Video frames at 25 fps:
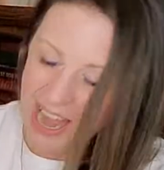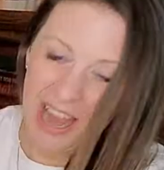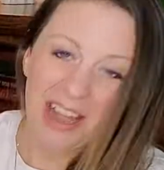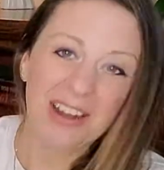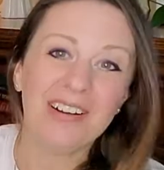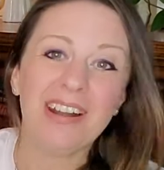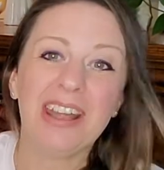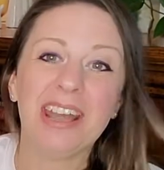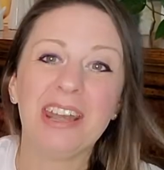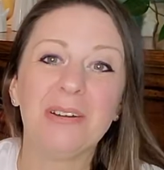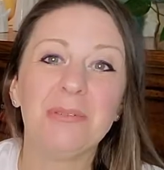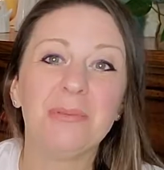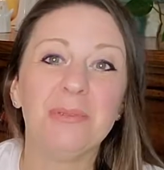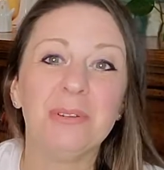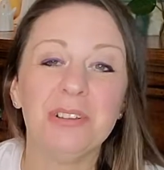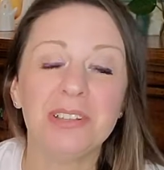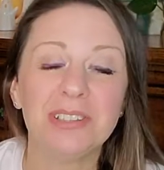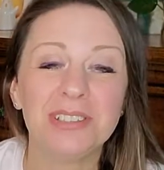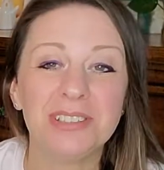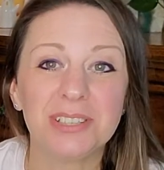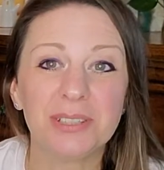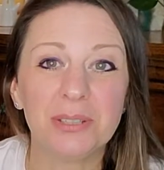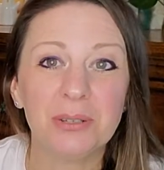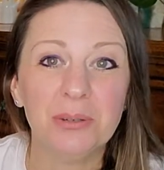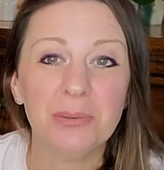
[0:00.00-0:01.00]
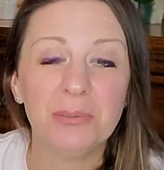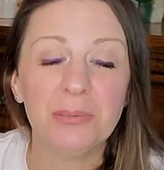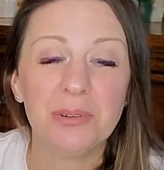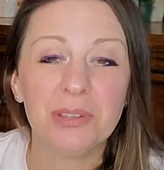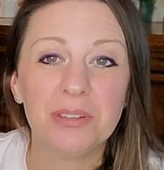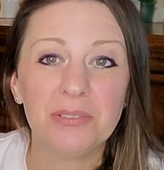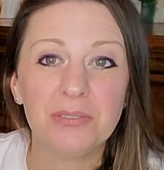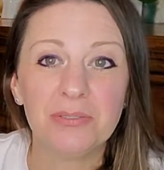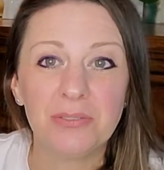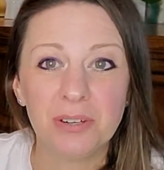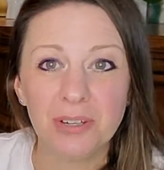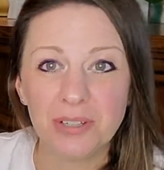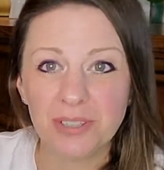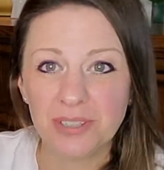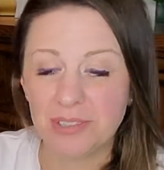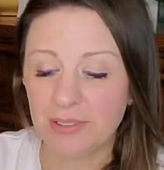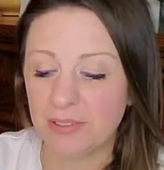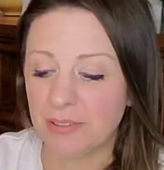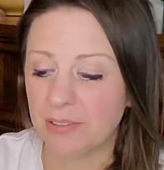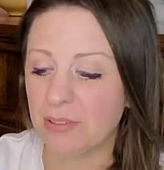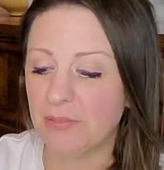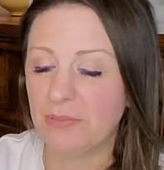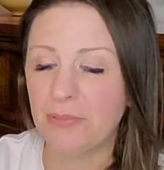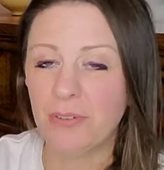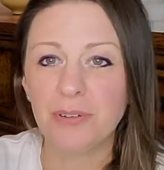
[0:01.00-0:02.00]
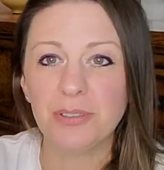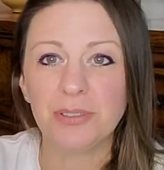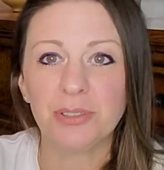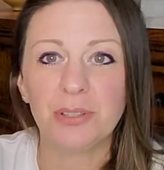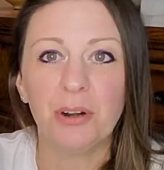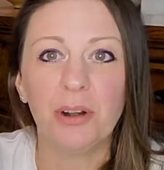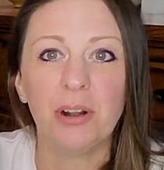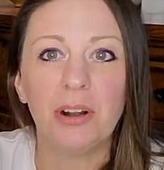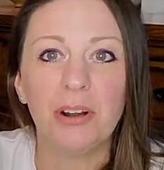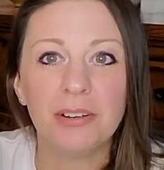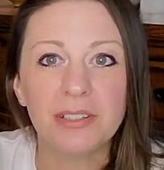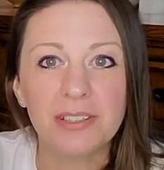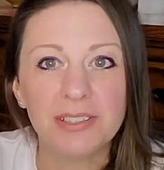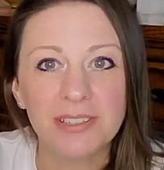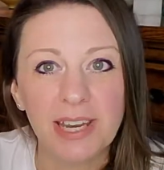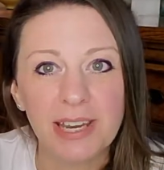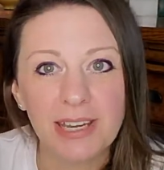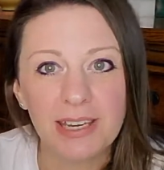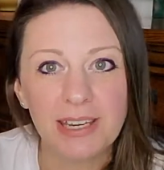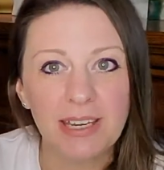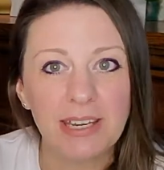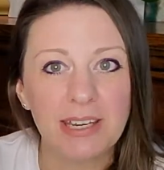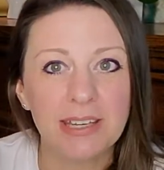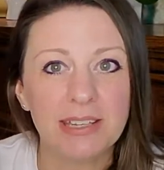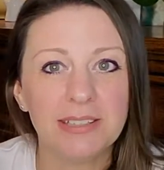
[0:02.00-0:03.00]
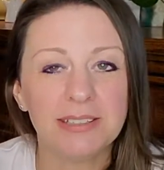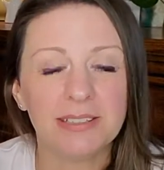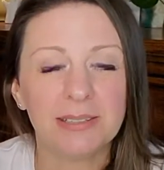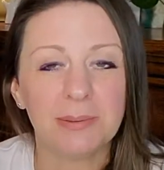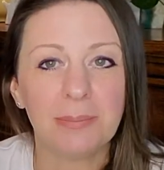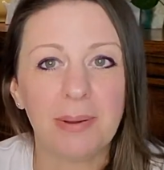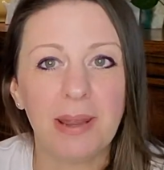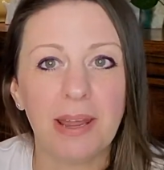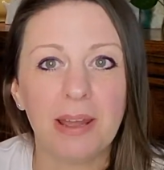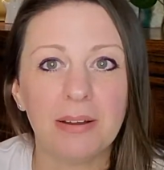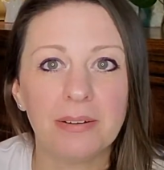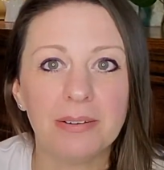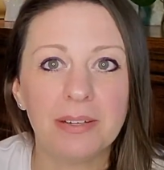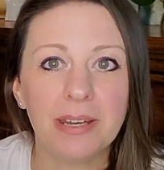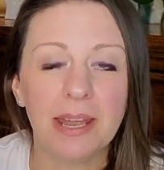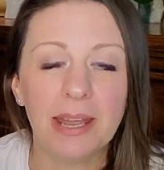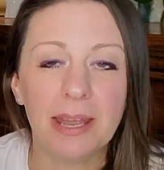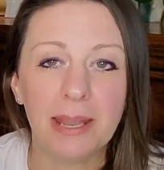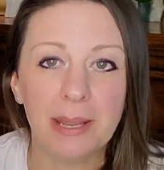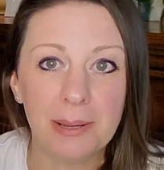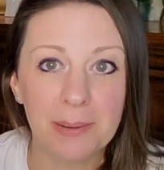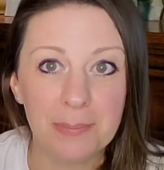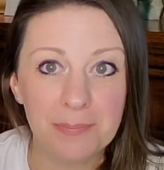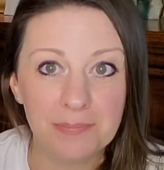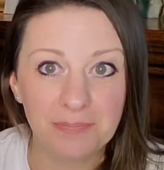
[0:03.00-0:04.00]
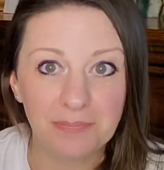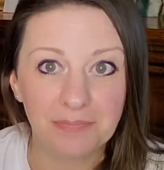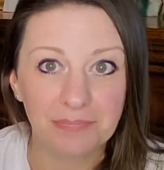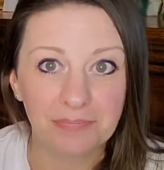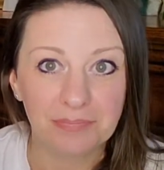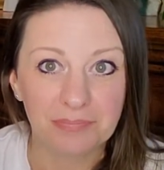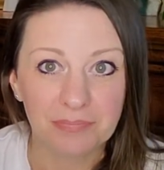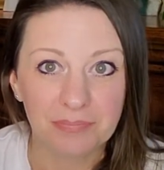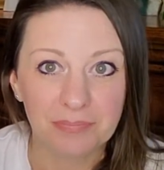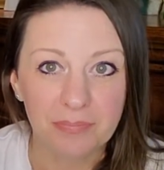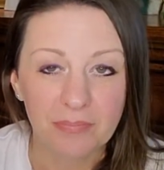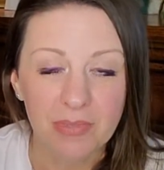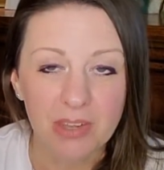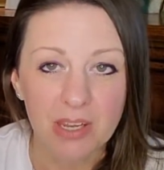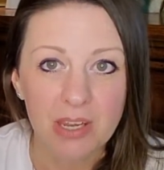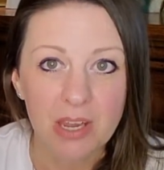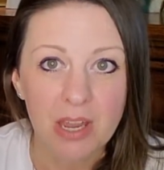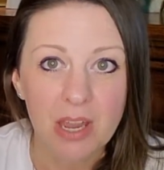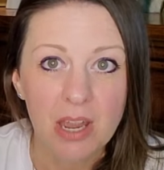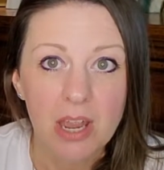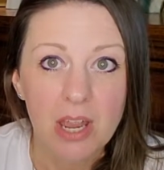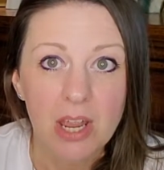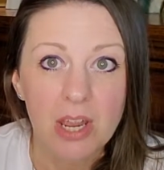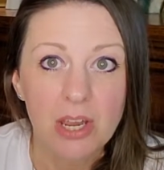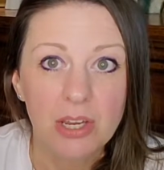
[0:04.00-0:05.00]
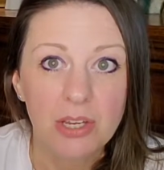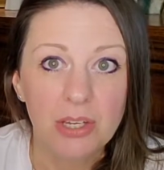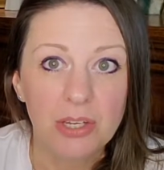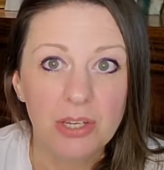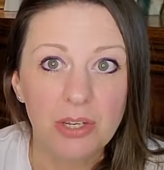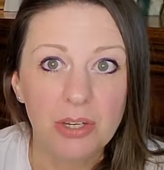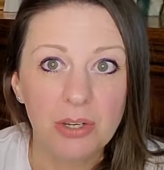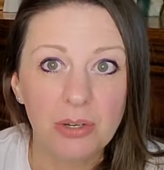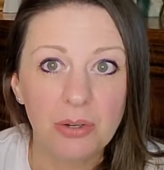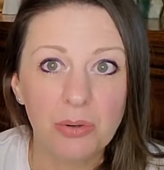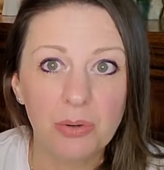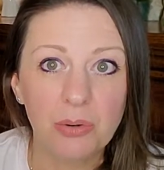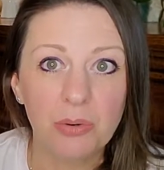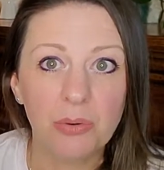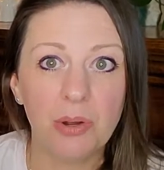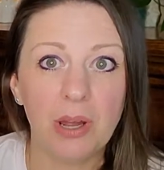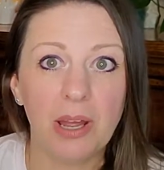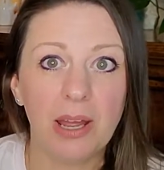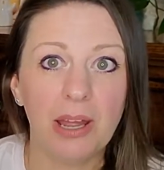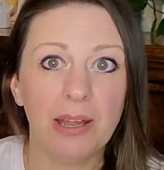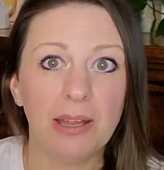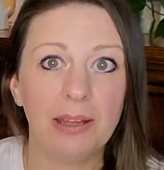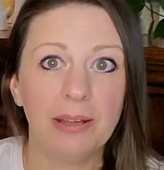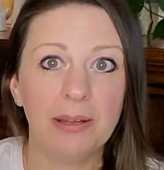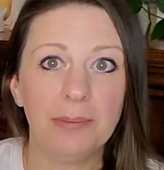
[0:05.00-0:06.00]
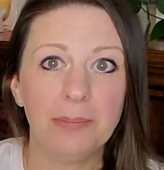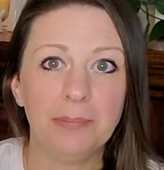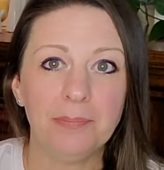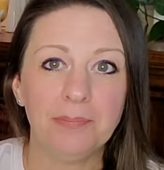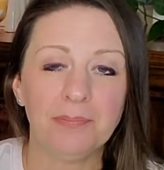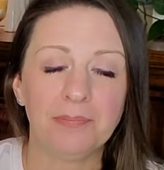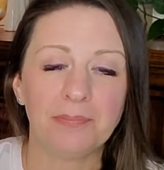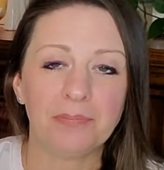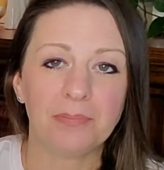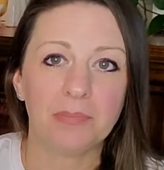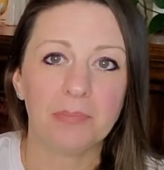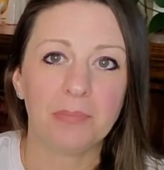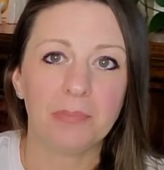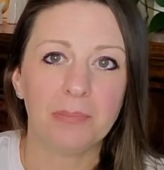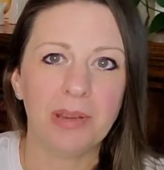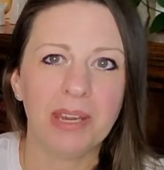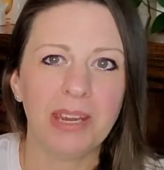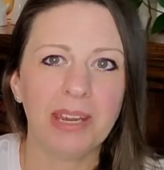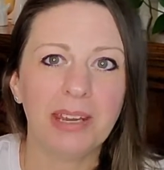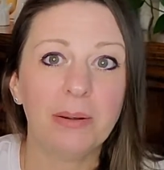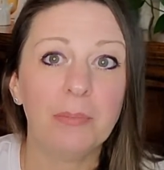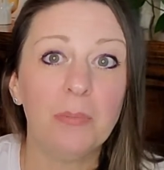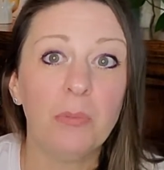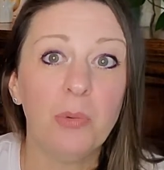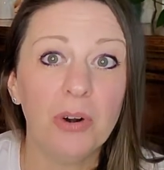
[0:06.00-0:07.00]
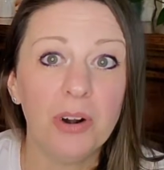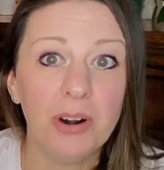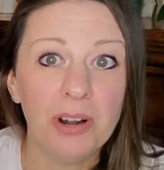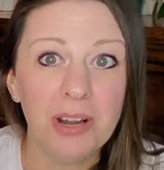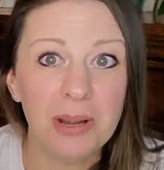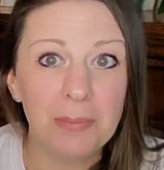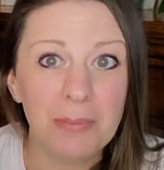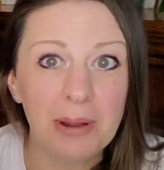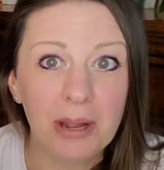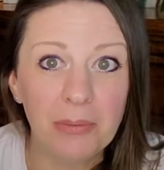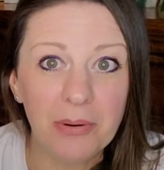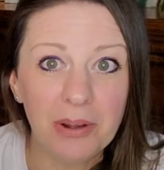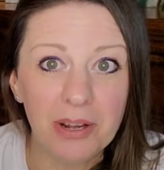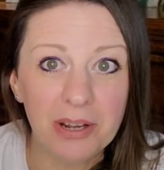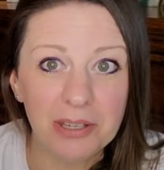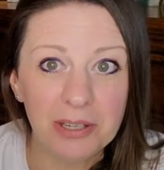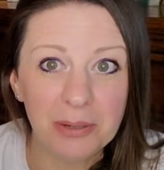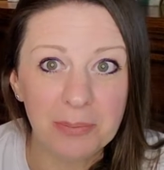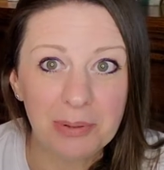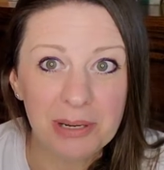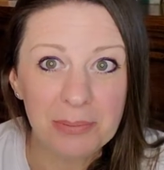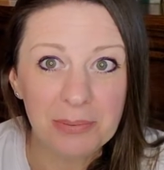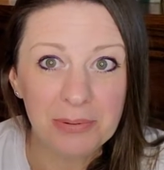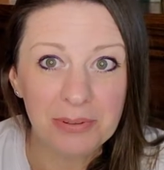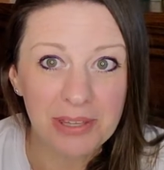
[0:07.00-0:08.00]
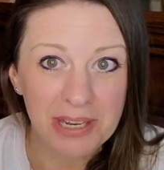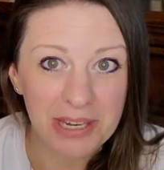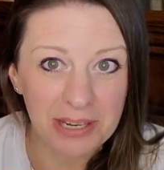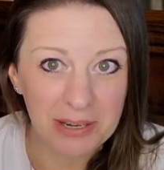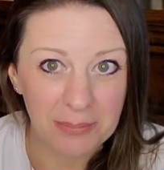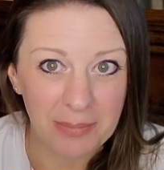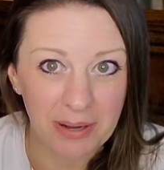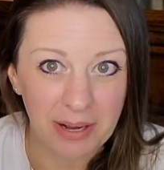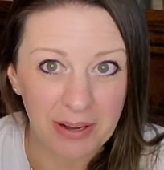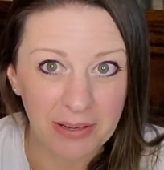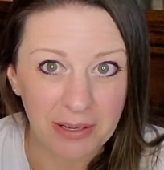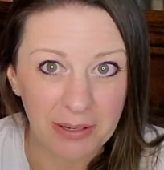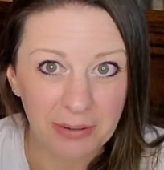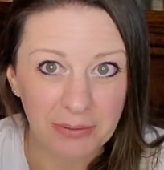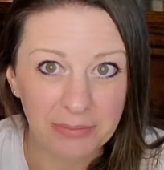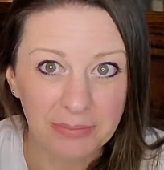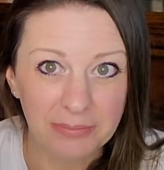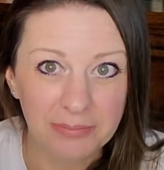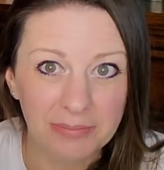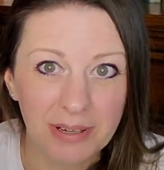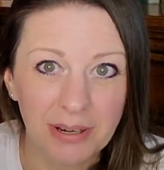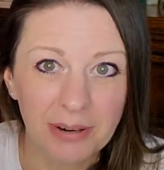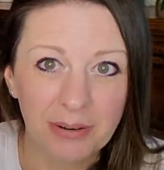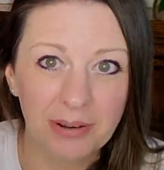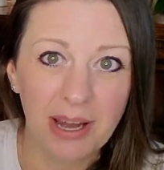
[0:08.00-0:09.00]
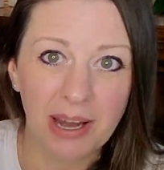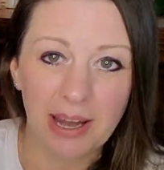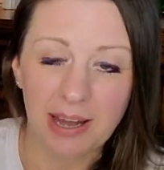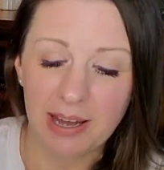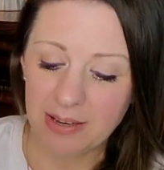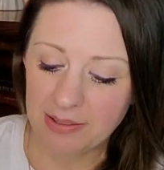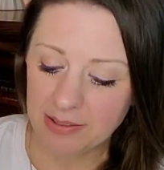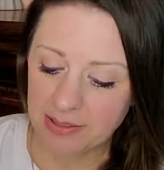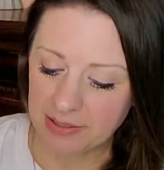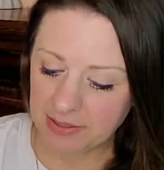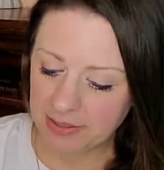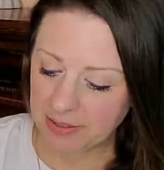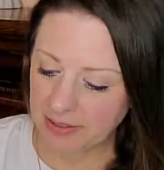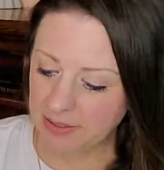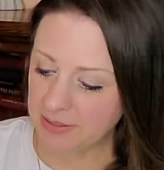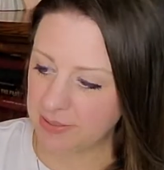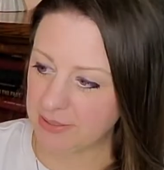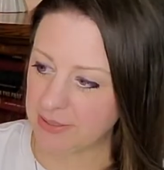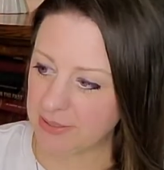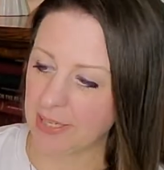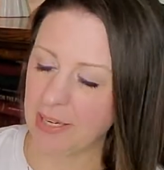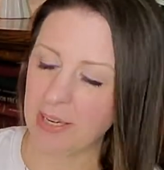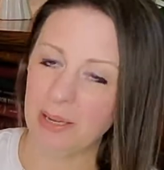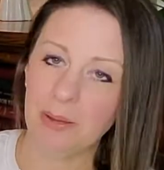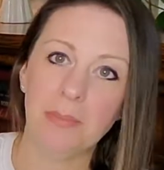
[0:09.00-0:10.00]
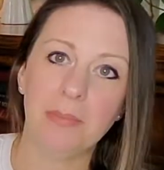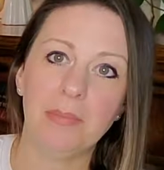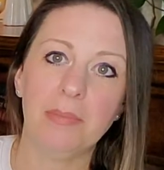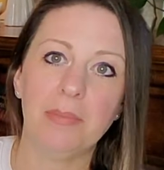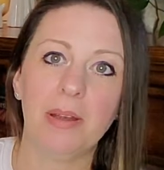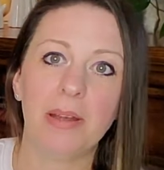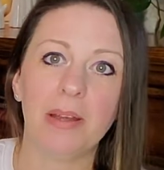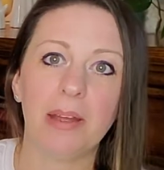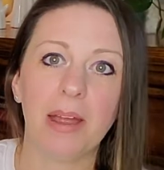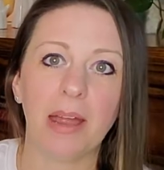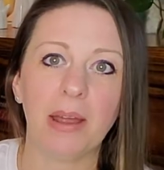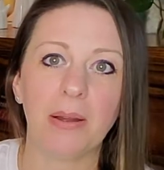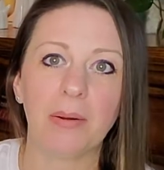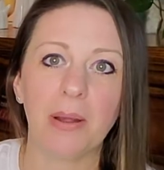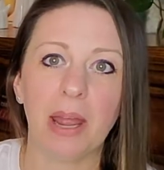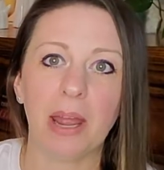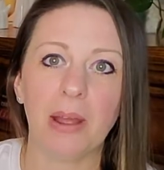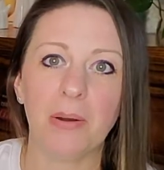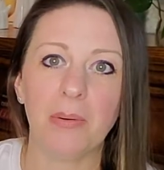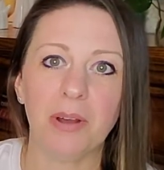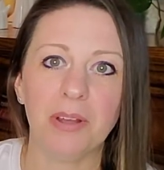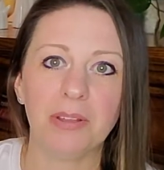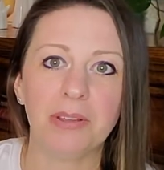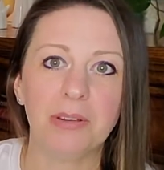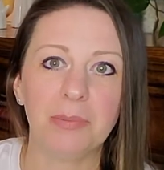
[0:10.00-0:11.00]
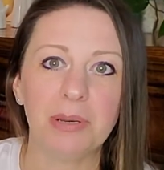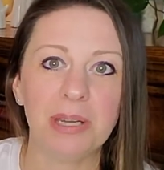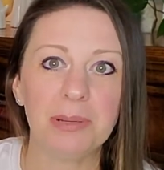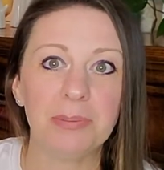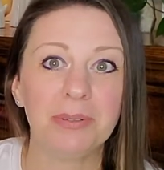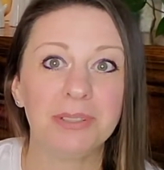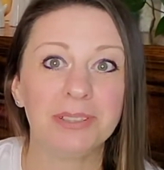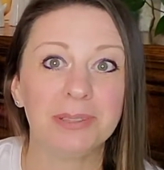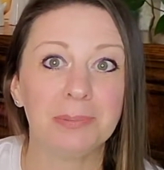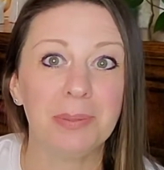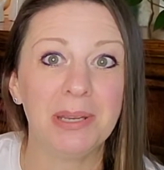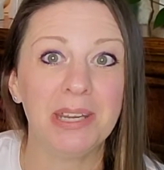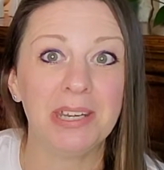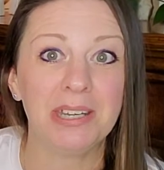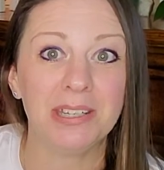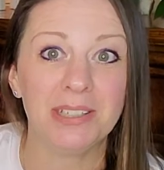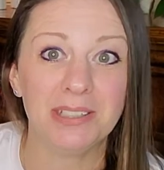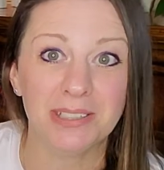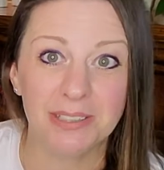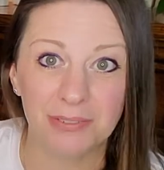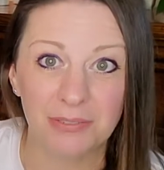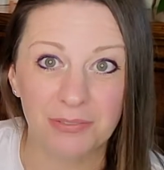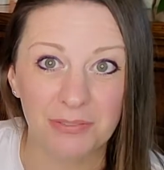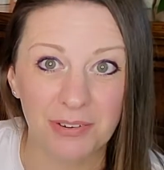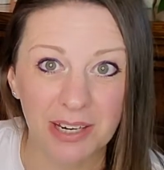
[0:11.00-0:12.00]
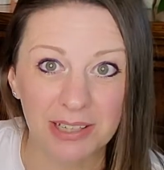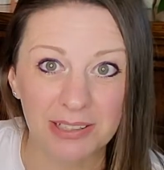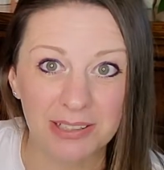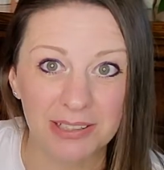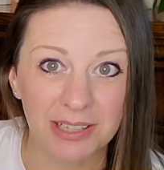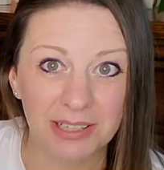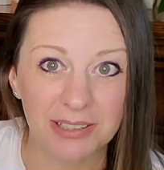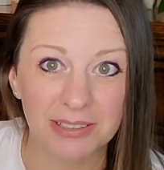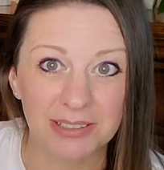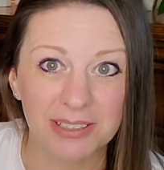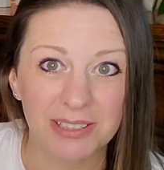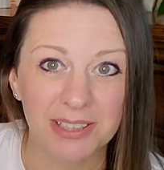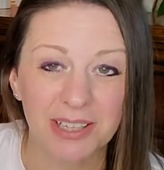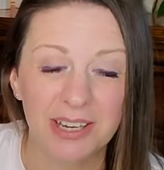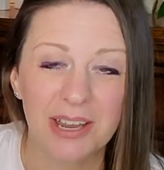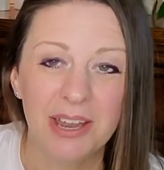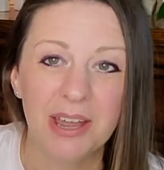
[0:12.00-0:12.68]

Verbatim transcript: All right, well, let's go with the first, the first card, Psyche, is about um, you um, being worried about what other people think about you, okay? This is um, how other people's opinions affect us,